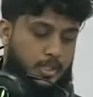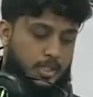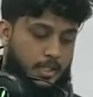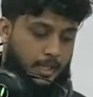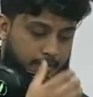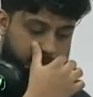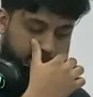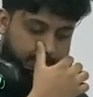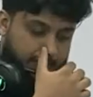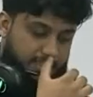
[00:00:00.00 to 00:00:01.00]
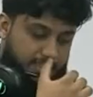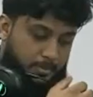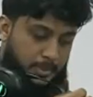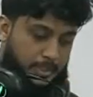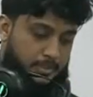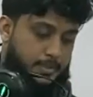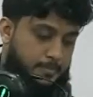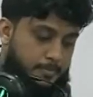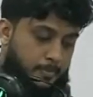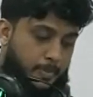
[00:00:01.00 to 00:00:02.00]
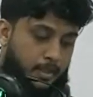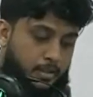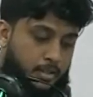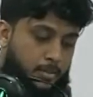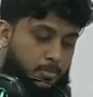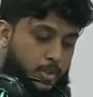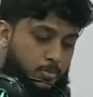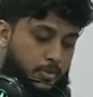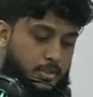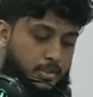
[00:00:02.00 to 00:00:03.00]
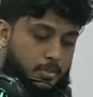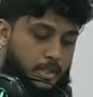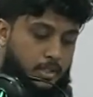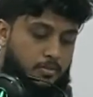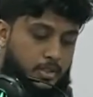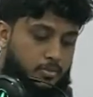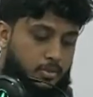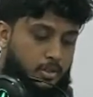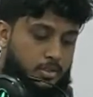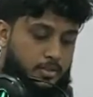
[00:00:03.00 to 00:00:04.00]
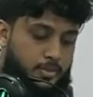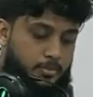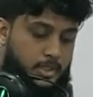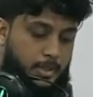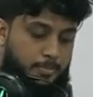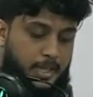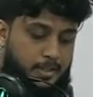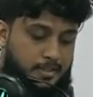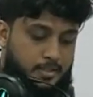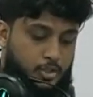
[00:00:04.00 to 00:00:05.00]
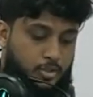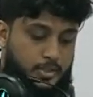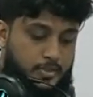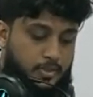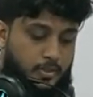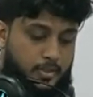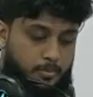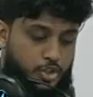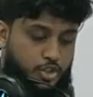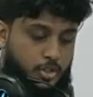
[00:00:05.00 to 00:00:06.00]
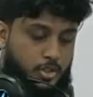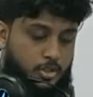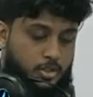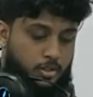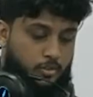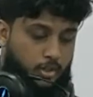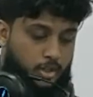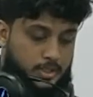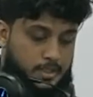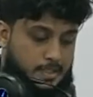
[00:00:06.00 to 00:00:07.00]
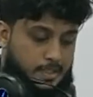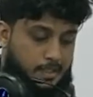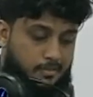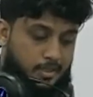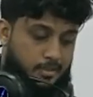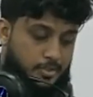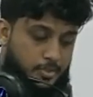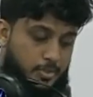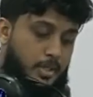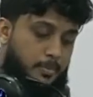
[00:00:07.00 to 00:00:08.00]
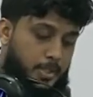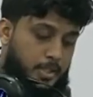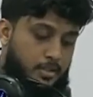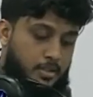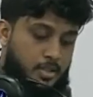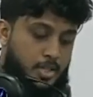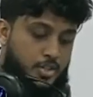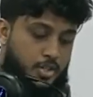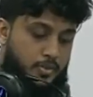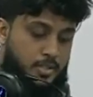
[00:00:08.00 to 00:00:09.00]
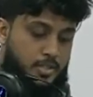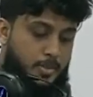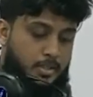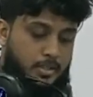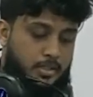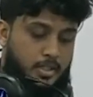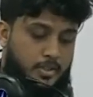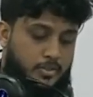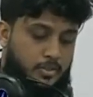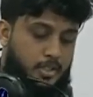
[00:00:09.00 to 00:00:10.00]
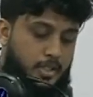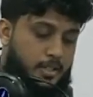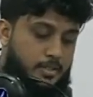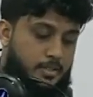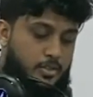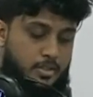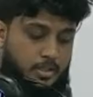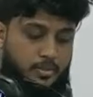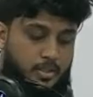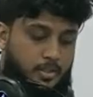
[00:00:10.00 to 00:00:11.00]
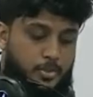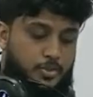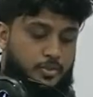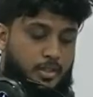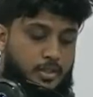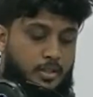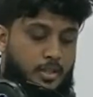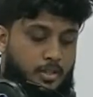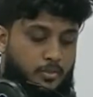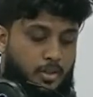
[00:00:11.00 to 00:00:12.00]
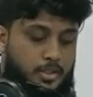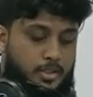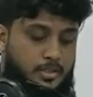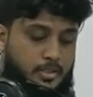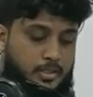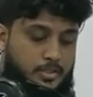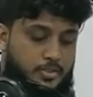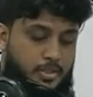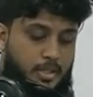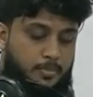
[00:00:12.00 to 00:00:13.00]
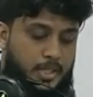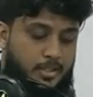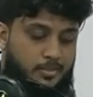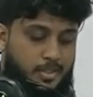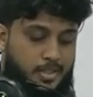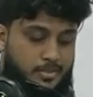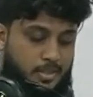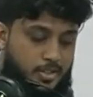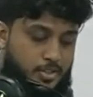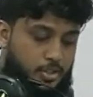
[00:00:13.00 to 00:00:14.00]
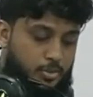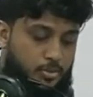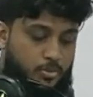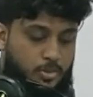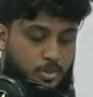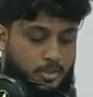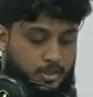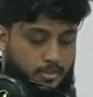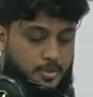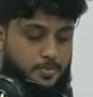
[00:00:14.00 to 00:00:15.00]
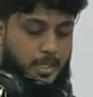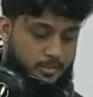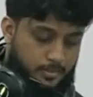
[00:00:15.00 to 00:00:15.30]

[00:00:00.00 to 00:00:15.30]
at 37 meters. Piyumi fills a bucket with water from the tap, carries it to the first flowering bush, waters it and returns to the tap. She fills the bucket again with water, carries it to the second flowering bush, where waters it, returns to the tap. Likewise, she do in this manner,